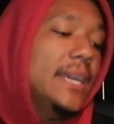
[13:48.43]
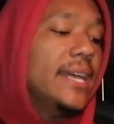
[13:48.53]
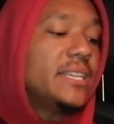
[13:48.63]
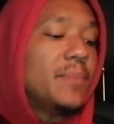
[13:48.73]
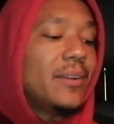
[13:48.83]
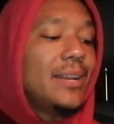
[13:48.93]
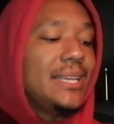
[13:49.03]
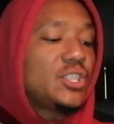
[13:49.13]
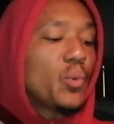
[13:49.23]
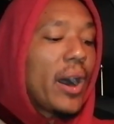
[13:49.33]
yeah, this man
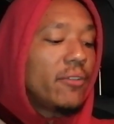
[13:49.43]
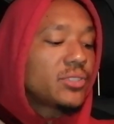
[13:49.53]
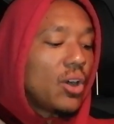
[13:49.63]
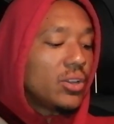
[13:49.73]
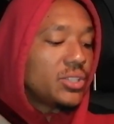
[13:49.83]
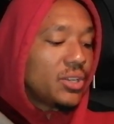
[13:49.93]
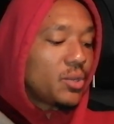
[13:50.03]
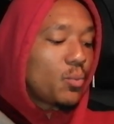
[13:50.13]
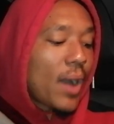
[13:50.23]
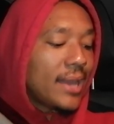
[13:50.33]
released 12 songs and
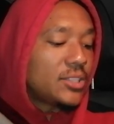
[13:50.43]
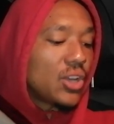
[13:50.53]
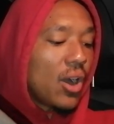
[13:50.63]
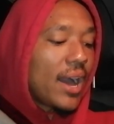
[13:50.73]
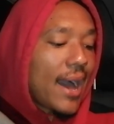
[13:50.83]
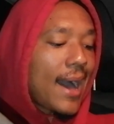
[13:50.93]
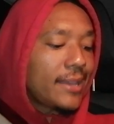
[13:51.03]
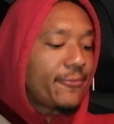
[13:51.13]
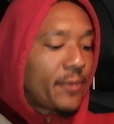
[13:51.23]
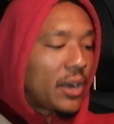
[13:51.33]
not one song
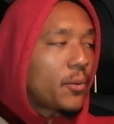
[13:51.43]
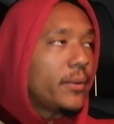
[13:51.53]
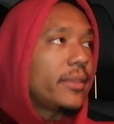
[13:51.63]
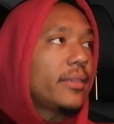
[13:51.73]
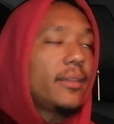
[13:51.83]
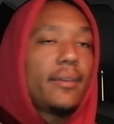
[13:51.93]
I fuck with.